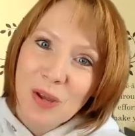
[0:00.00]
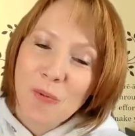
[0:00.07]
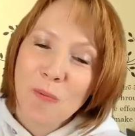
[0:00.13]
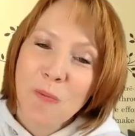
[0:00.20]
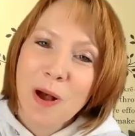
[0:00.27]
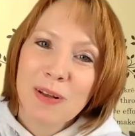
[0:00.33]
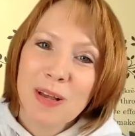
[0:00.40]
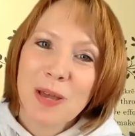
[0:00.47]

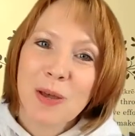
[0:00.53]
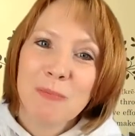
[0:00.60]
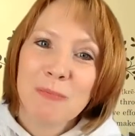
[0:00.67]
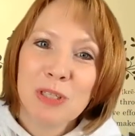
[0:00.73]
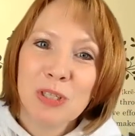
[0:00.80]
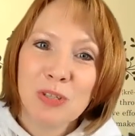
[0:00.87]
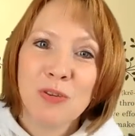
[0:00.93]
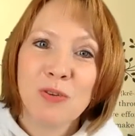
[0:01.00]
Welcome
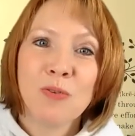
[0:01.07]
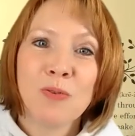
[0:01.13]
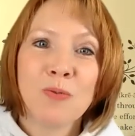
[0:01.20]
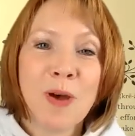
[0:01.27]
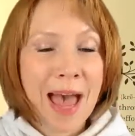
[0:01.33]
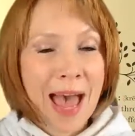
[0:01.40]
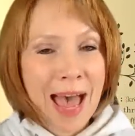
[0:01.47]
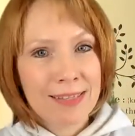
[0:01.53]
to
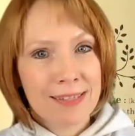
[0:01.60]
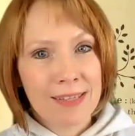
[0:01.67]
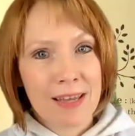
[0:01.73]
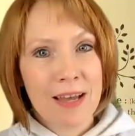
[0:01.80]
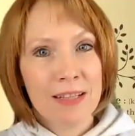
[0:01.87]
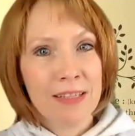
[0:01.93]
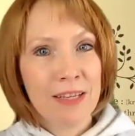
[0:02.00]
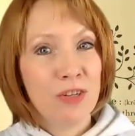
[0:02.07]
Ask
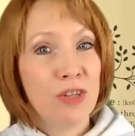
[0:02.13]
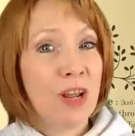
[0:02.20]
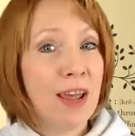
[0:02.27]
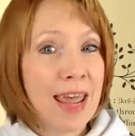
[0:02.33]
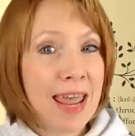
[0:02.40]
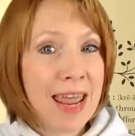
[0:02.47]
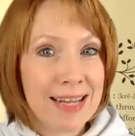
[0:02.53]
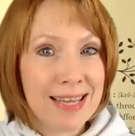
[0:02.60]
Alicia
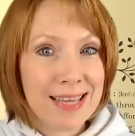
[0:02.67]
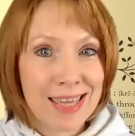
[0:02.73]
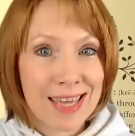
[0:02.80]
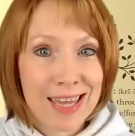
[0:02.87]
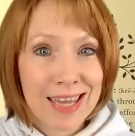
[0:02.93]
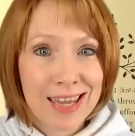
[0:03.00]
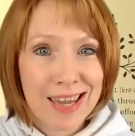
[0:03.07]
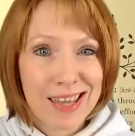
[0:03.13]

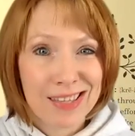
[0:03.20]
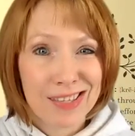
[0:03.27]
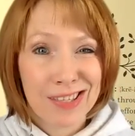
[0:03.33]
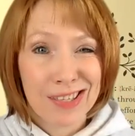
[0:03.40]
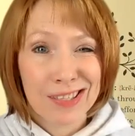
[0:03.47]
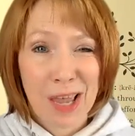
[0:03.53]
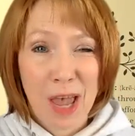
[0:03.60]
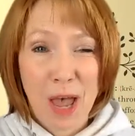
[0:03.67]
Anything. This
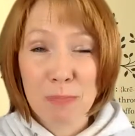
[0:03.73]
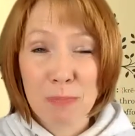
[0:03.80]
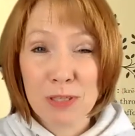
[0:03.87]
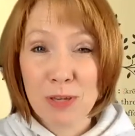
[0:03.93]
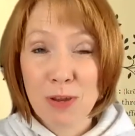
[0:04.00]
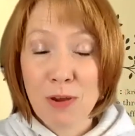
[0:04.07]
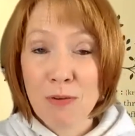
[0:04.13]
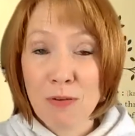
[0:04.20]
is
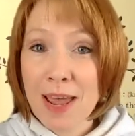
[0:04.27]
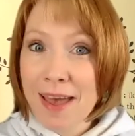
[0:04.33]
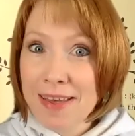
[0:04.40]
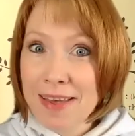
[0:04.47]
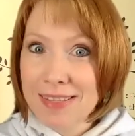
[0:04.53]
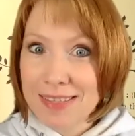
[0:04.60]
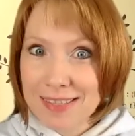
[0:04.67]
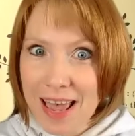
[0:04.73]
episode
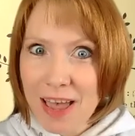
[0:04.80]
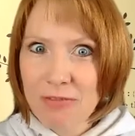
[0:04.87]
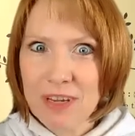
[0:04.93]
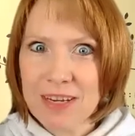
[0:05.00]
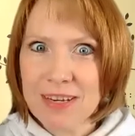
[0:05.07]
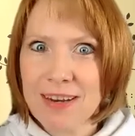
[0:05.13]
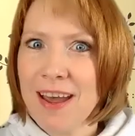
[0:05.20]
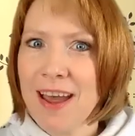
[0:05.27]

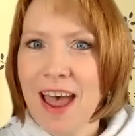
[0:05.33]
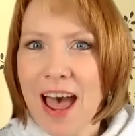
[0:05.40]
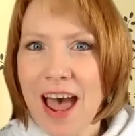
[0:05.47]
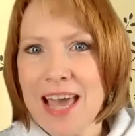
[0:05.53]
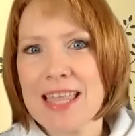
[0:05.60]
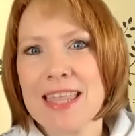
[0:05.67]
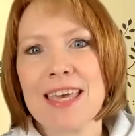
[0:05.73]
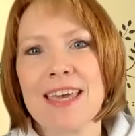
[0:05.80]
7,
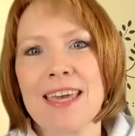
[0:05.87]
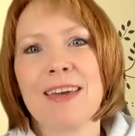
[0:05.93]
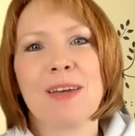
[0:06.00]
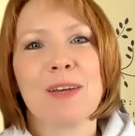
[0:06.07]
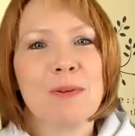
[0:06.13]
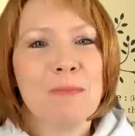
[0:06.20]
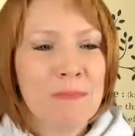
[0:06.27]
I think.